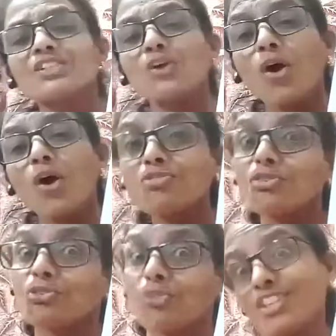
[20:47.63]
of
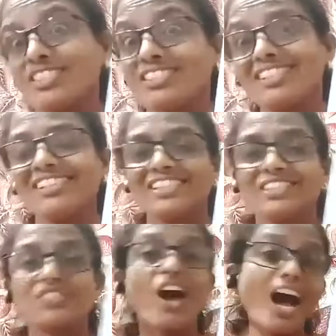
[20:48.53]
water.
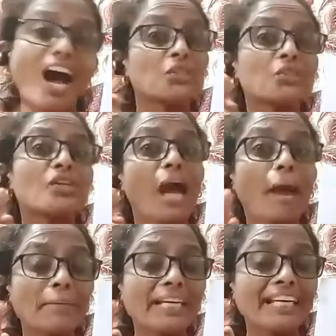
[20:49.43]
So aren't you
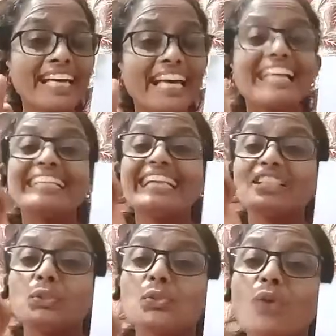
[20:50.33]
happy
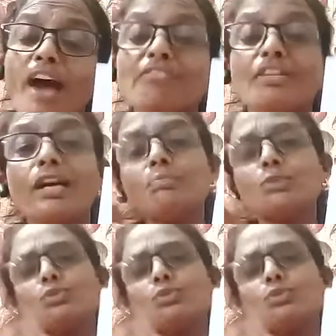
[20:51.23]
that you have come to